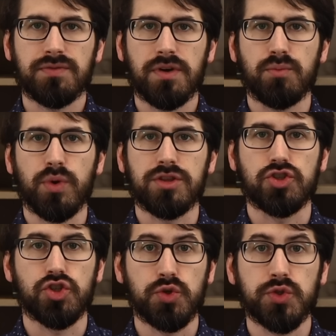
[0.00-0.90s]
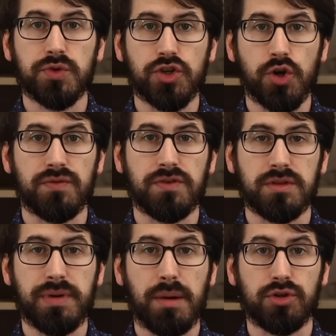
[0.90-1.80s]
from when the Jews returned from
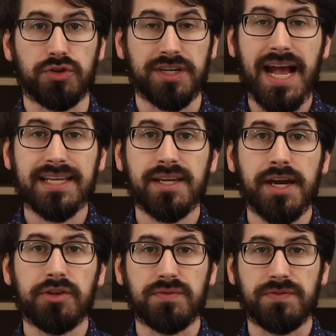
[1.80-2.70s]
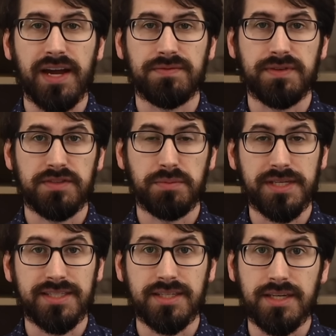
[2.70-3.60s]
the Babylonian exile in 550
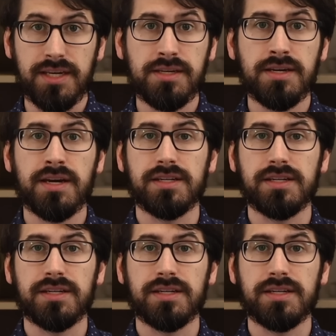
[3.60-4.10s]
BCE